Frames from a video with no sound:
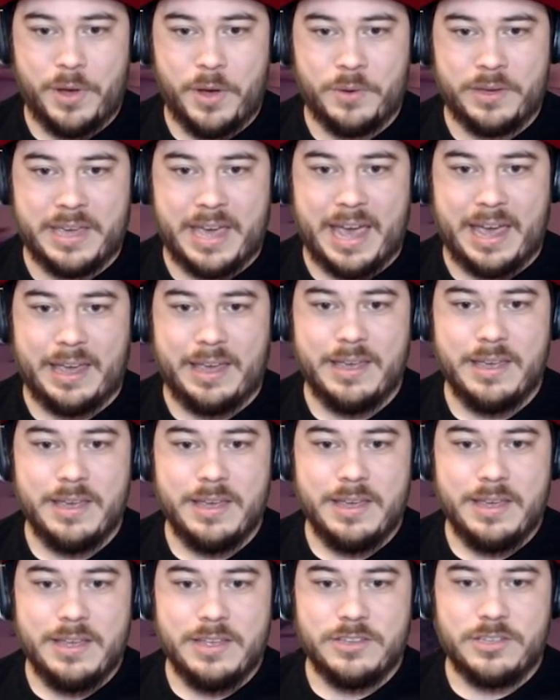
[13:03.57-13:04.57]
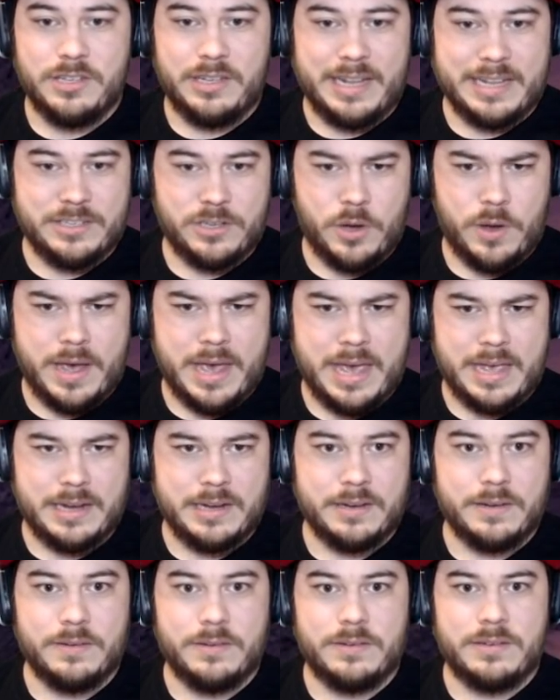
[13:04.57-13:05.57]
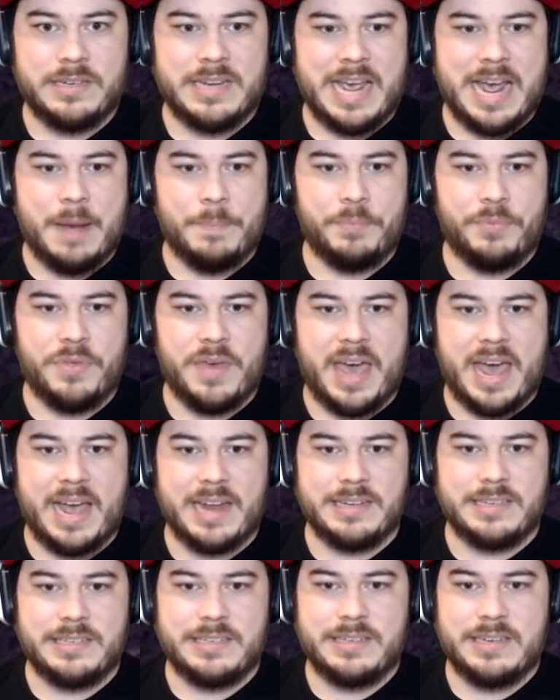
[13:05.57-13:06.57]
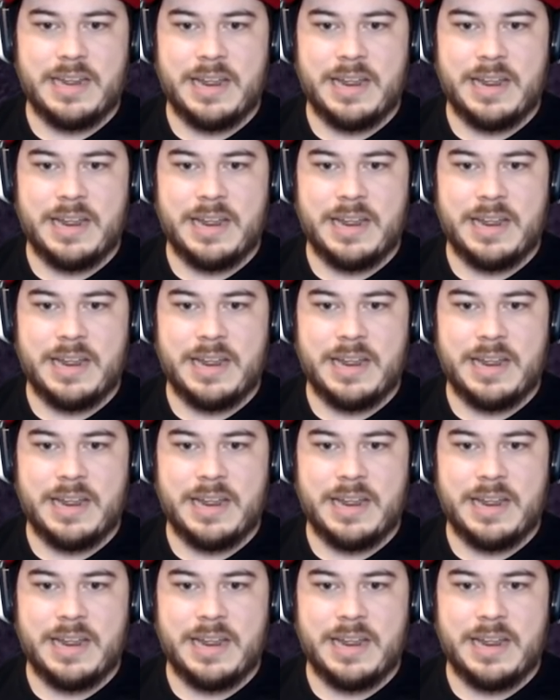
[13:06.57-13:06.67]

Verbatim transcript: Okay, so let's go ahead and tap that,